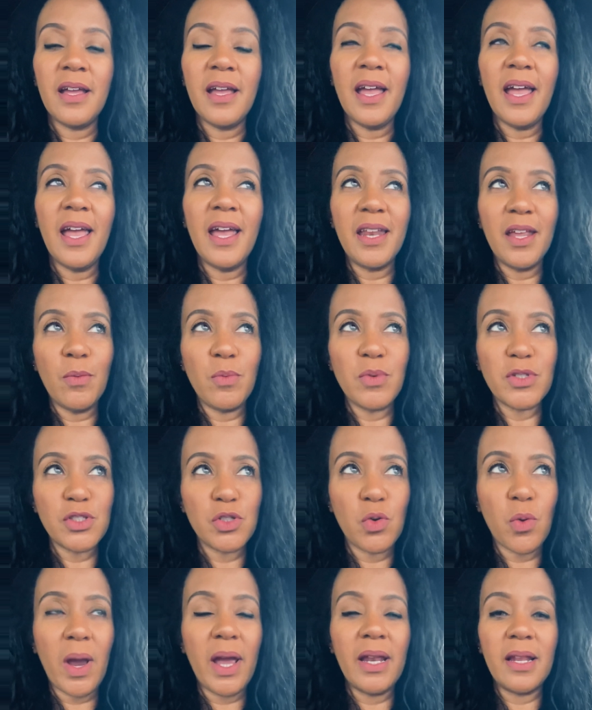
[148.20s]
and he was
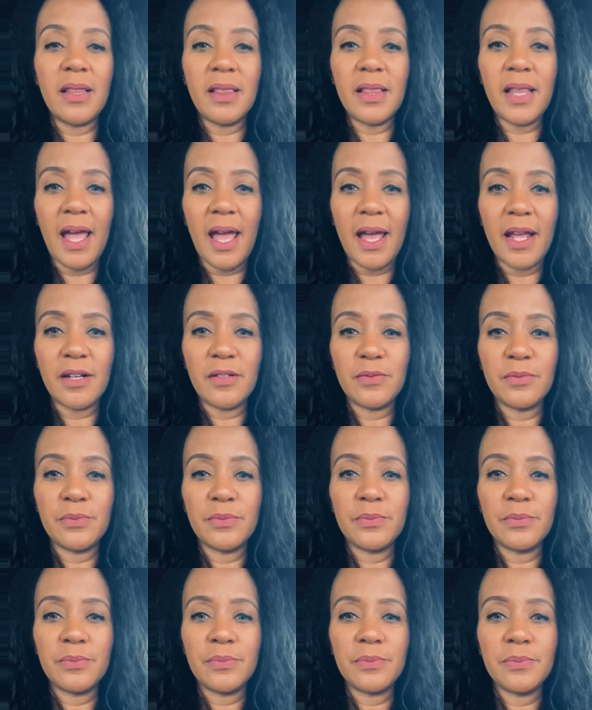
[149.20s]
great at that.
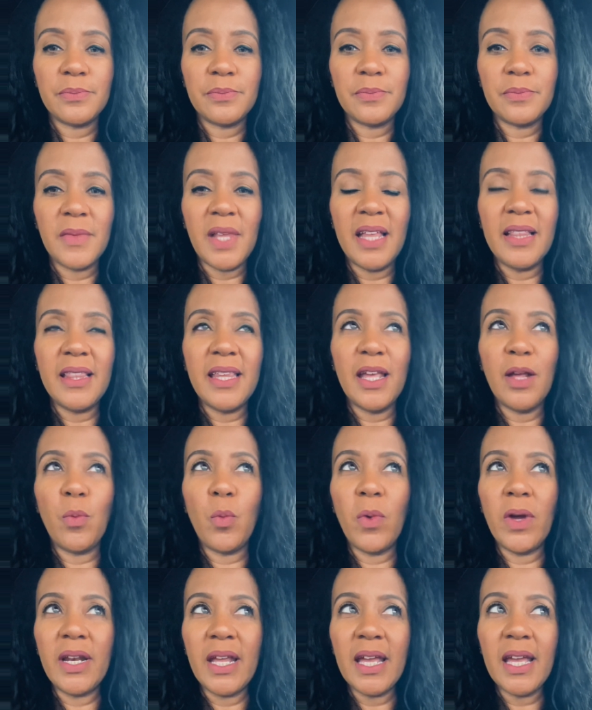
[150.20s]
And then
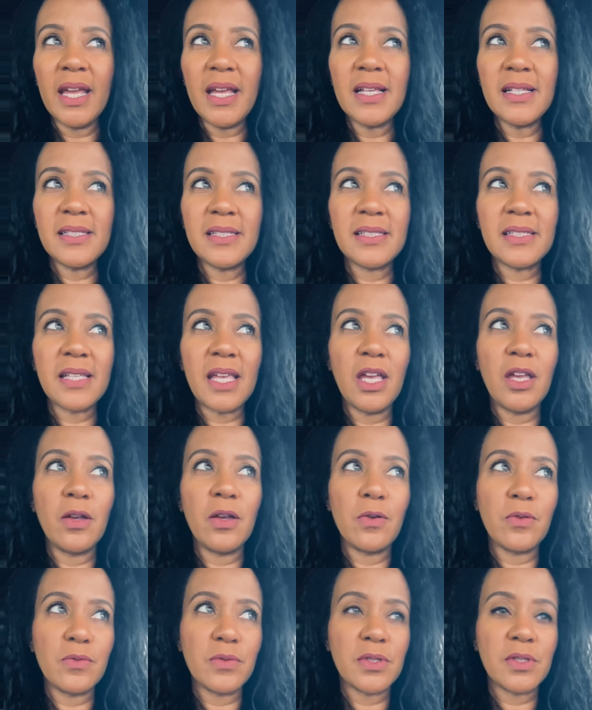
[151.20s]
when his
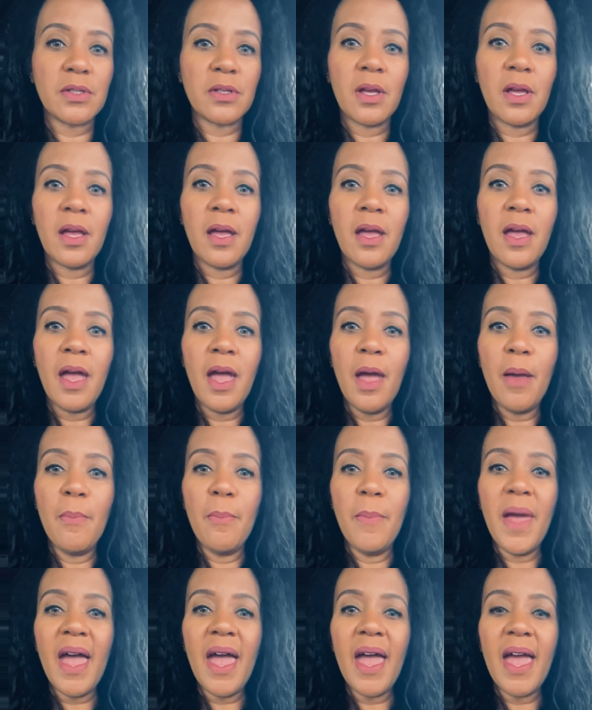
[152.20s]
skills
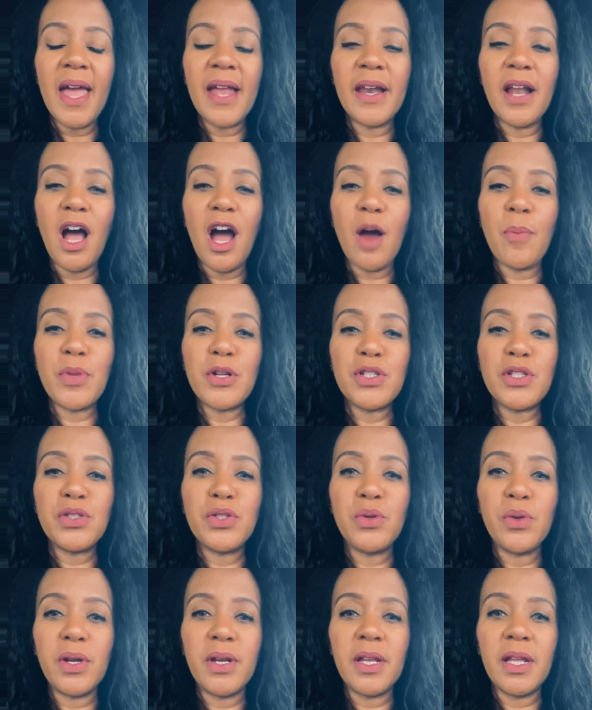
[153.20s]
met an
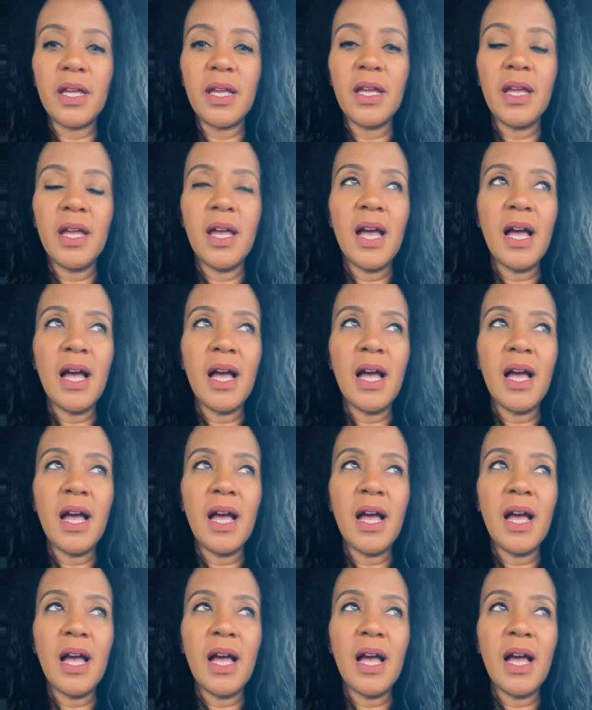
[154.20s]
opportunity,